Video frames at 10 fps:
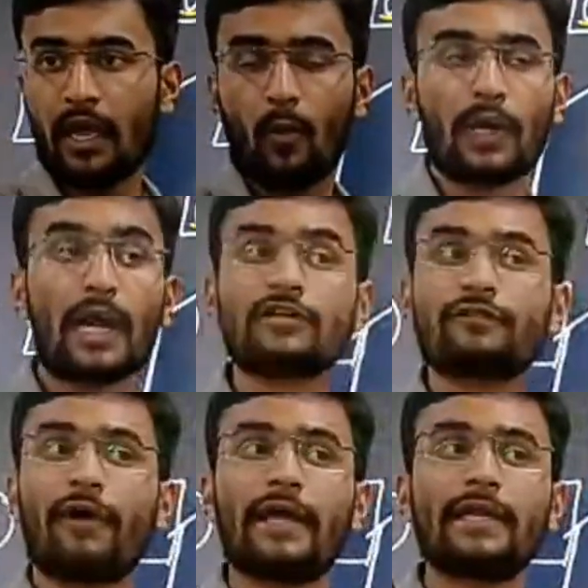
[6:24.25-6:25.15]
Whereas
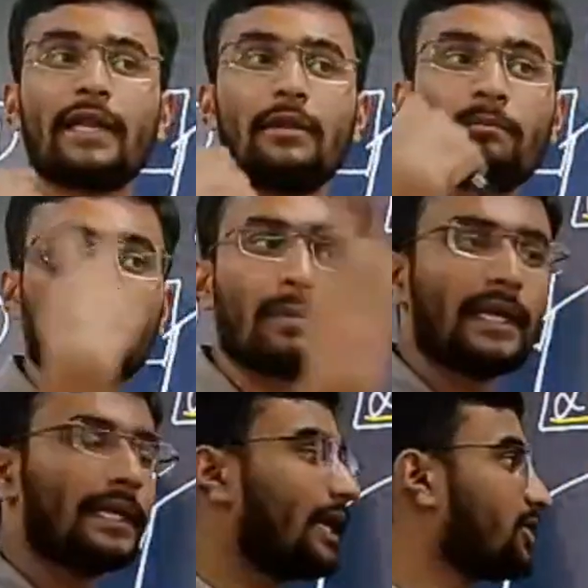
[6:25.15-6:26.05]
final
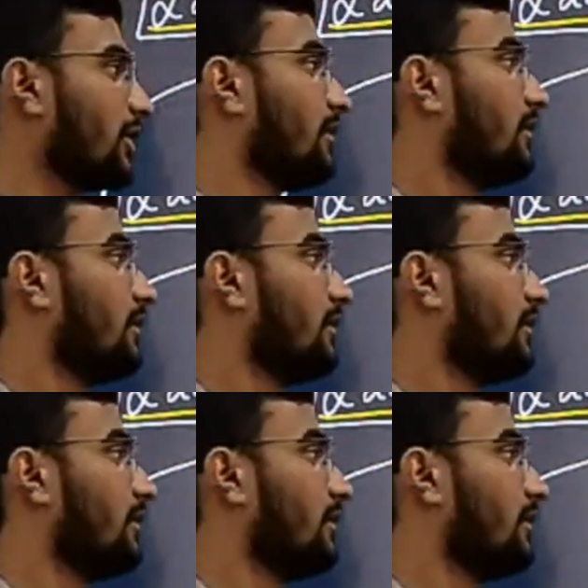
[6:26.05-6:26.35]
implementation